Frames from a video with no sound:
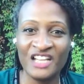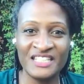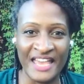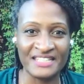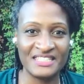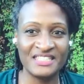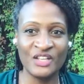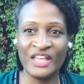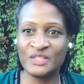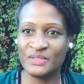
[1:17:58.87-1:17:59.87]
Yes,
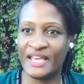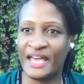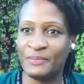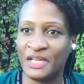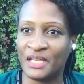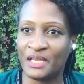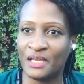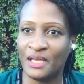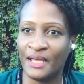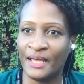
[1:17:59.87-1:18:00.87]
so that's what's happening.
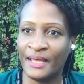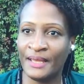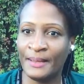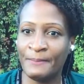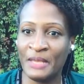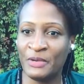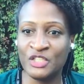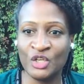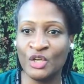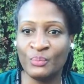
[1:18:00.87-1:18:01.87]

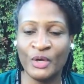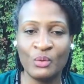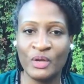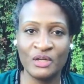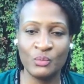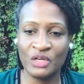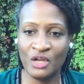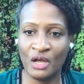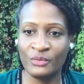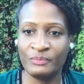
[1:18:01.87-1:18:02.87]
But you can book a one-on-one
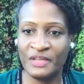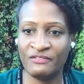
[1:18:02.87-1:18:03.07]
call with me,